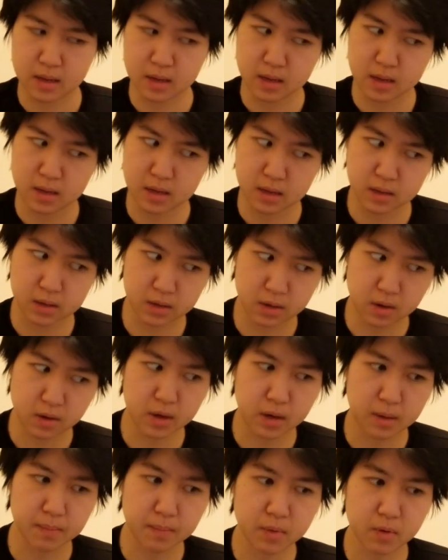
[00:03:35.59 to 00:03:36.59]

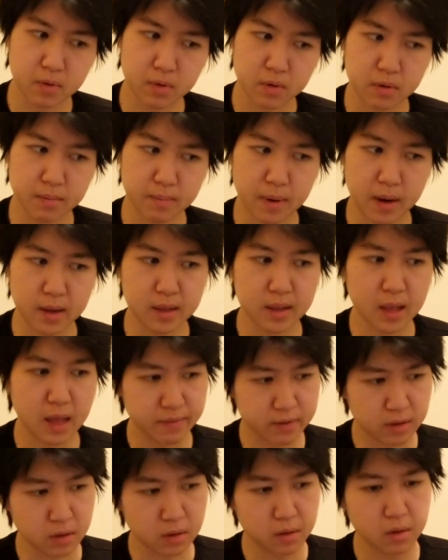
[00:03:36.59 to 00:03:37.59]
sternum or my
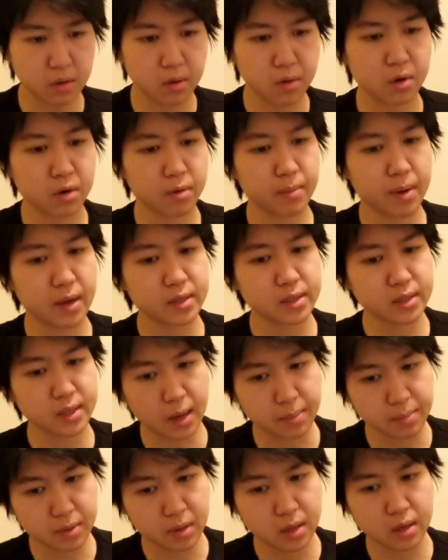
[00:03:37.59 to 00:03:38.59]
clavicle or my
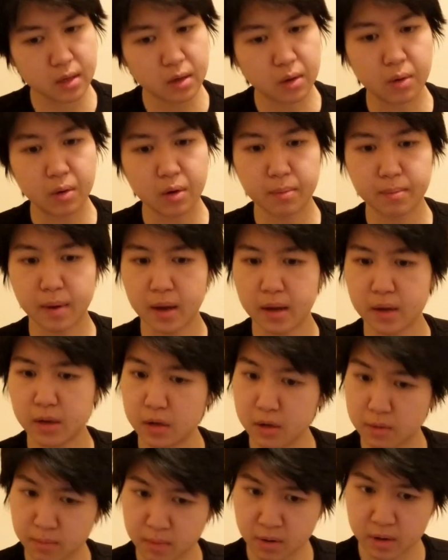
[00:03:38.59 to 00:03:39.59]
scapula or my
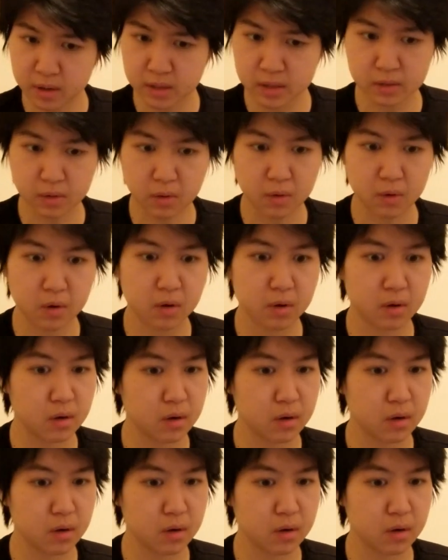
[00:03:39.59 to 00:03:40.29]
humerus, or